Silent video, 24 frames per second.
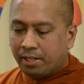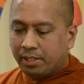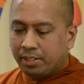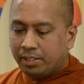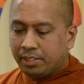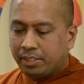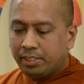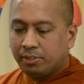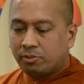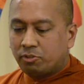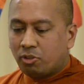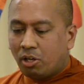
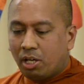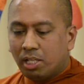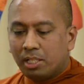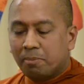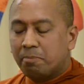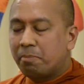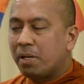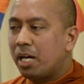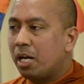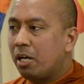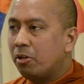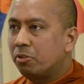is all
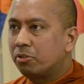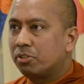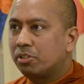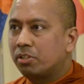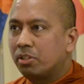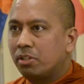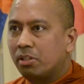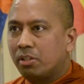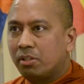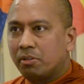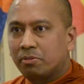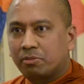about,
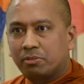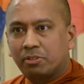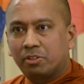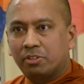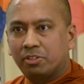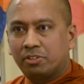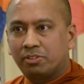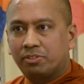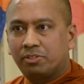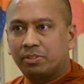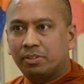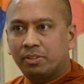of
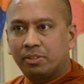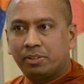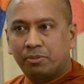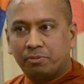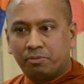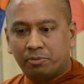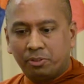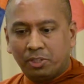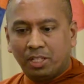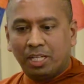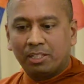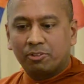course, if
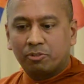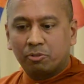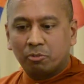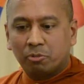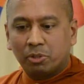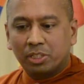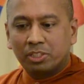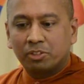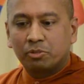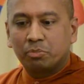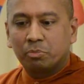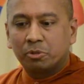you ask
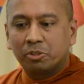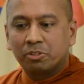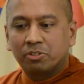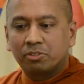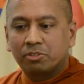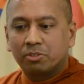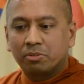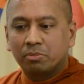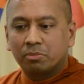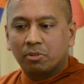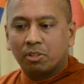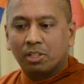what is
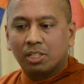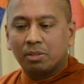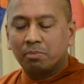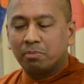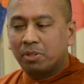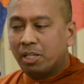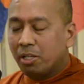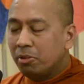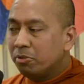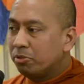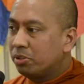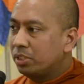Buddhism all
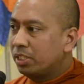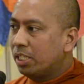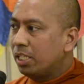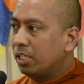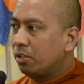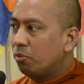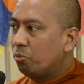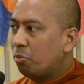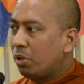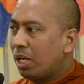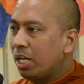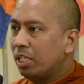about
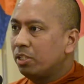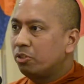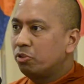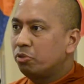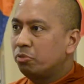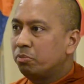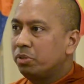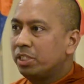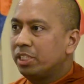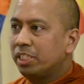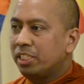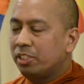and why do
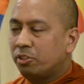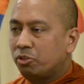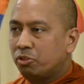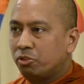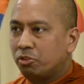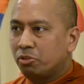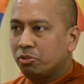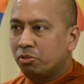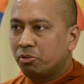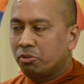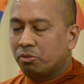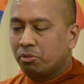we need
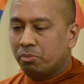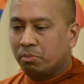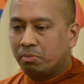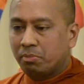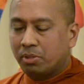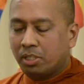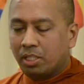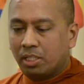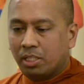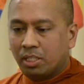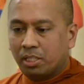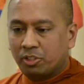to
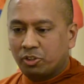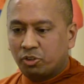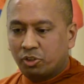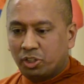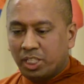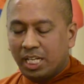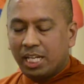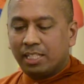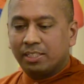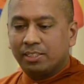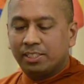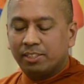
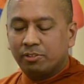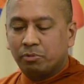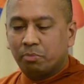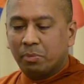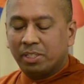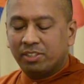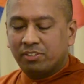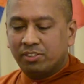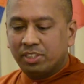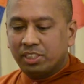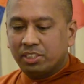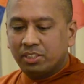share this
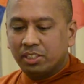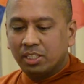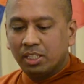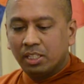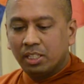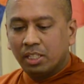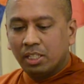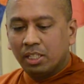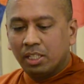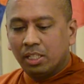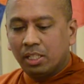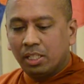message,
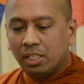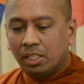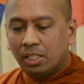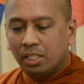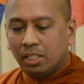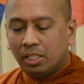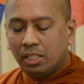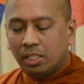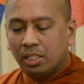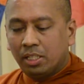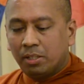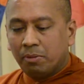
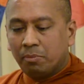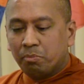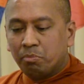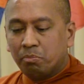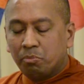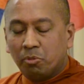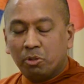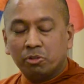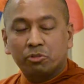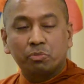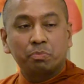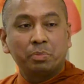
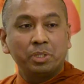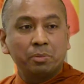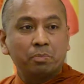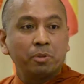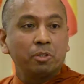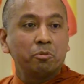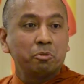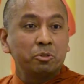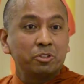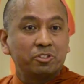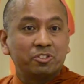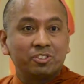most
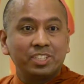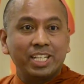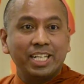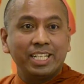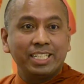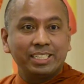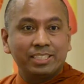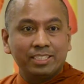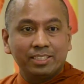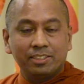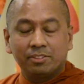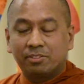people would say
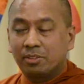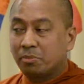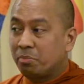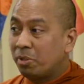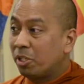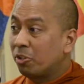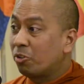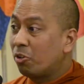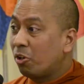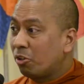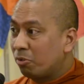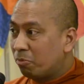it is
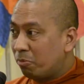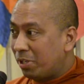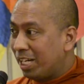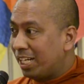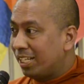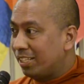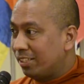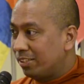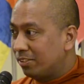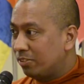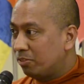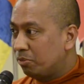about
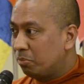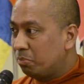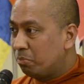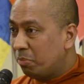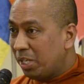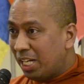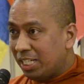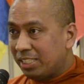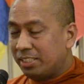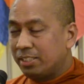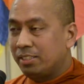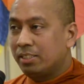non-violence.
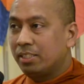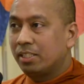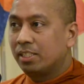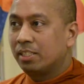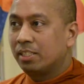But